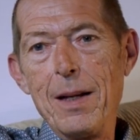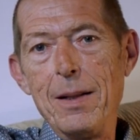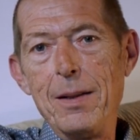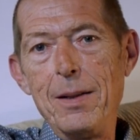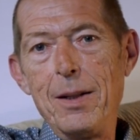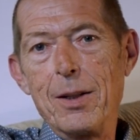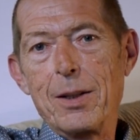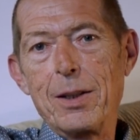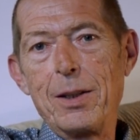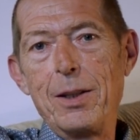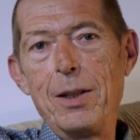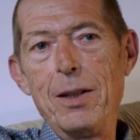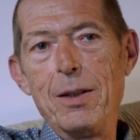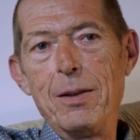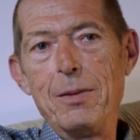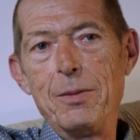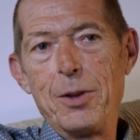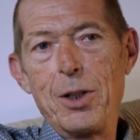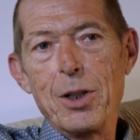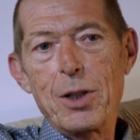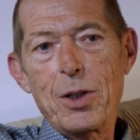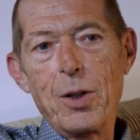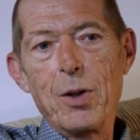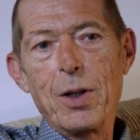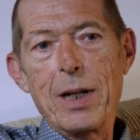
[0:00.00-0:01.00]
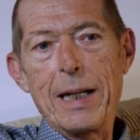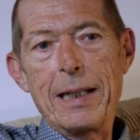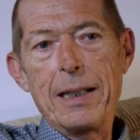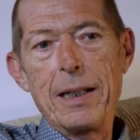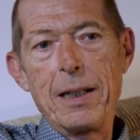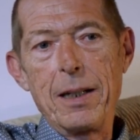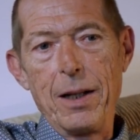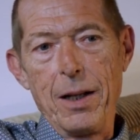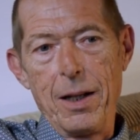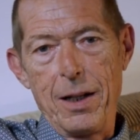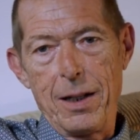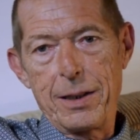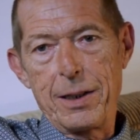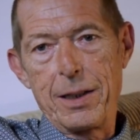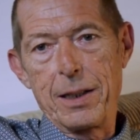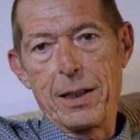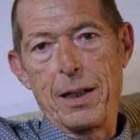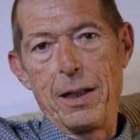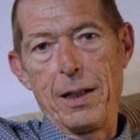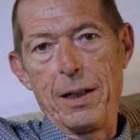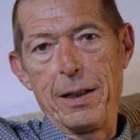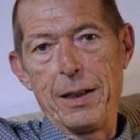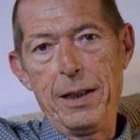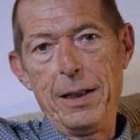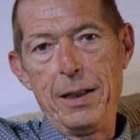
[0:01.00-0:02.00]
You could just look at it
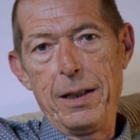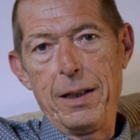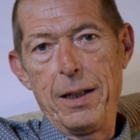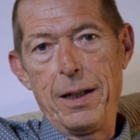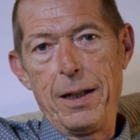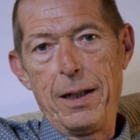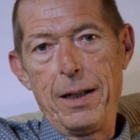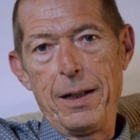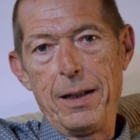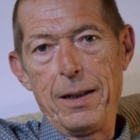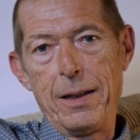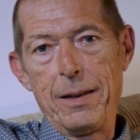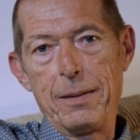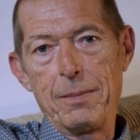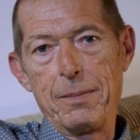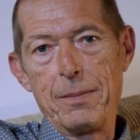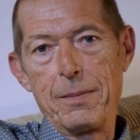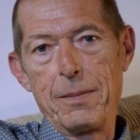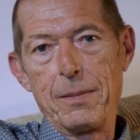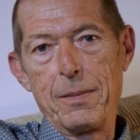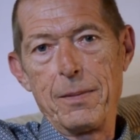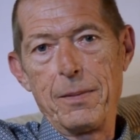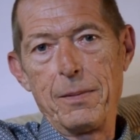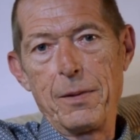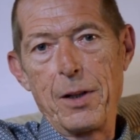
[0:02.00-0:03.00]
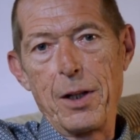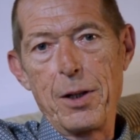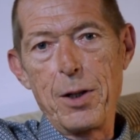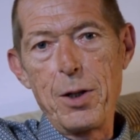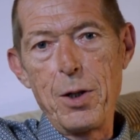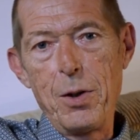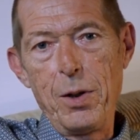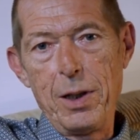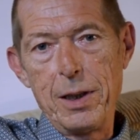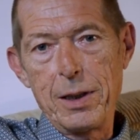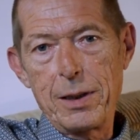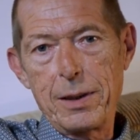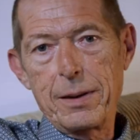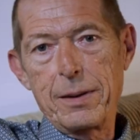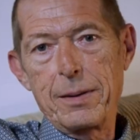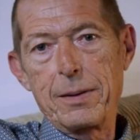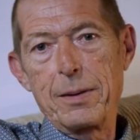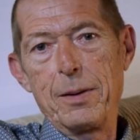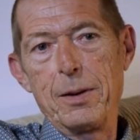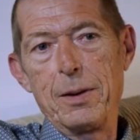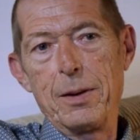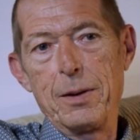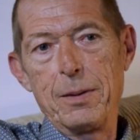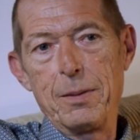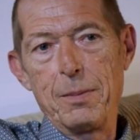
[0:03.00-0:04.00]
logically. The US
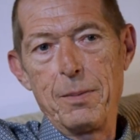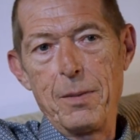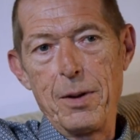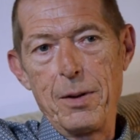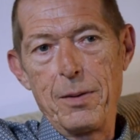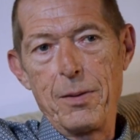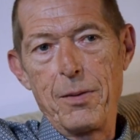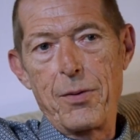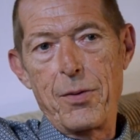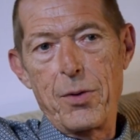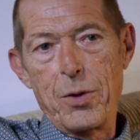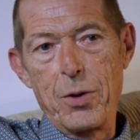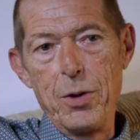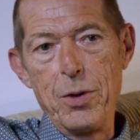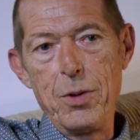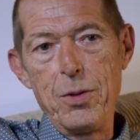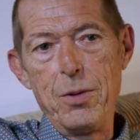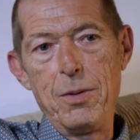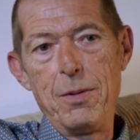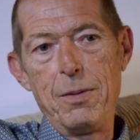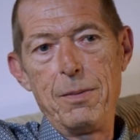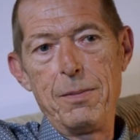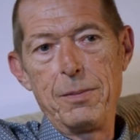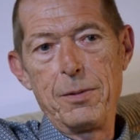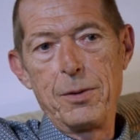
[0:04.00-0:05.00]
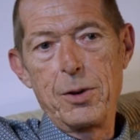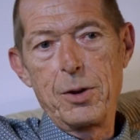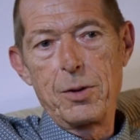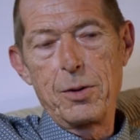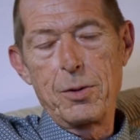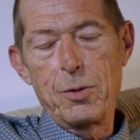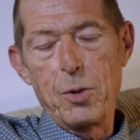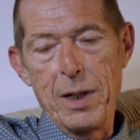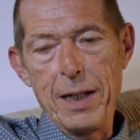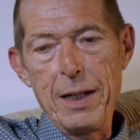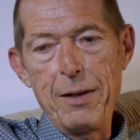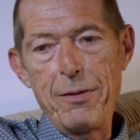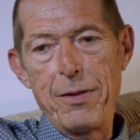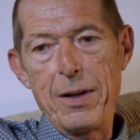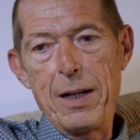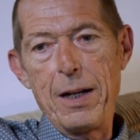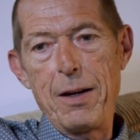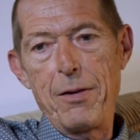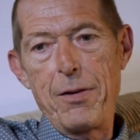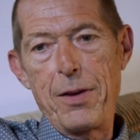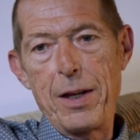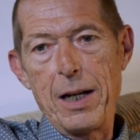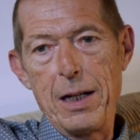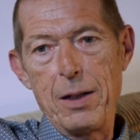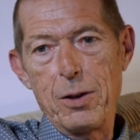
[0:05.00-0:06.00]
threw
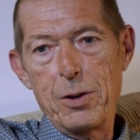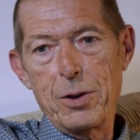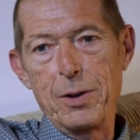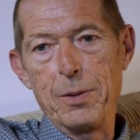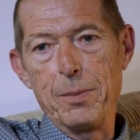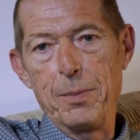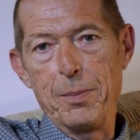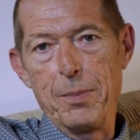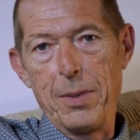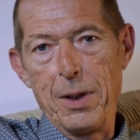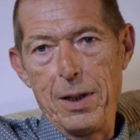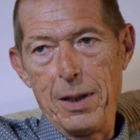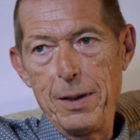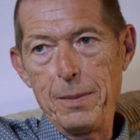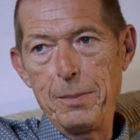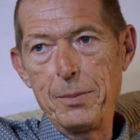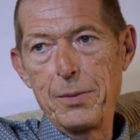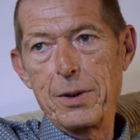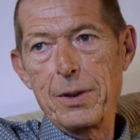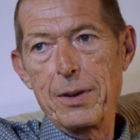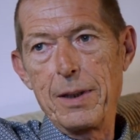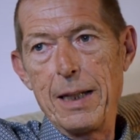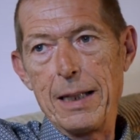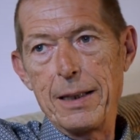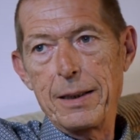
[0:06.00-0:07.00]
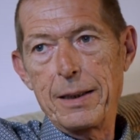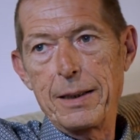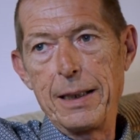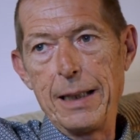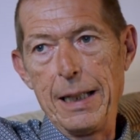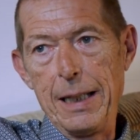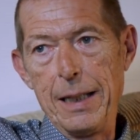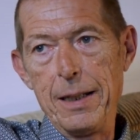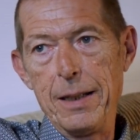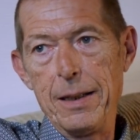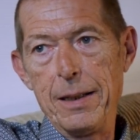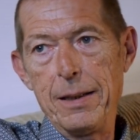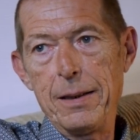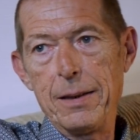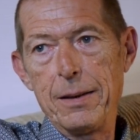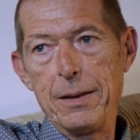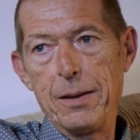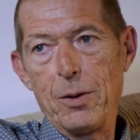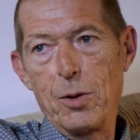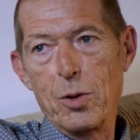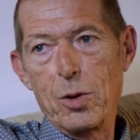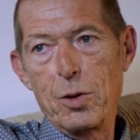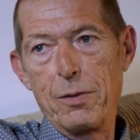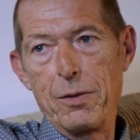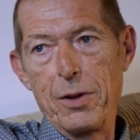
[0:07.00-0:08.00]
25,000 bombs last year
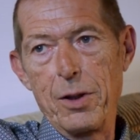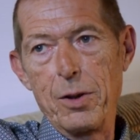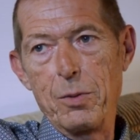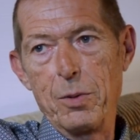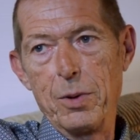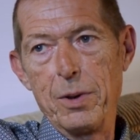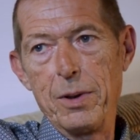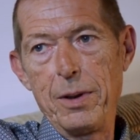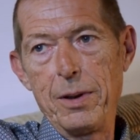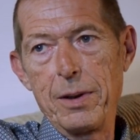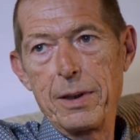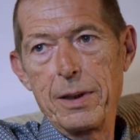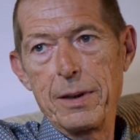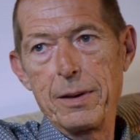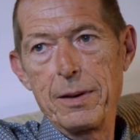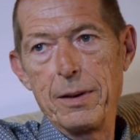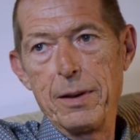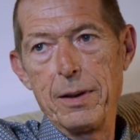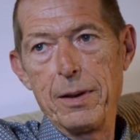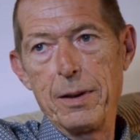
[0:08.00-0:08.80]
all over the world,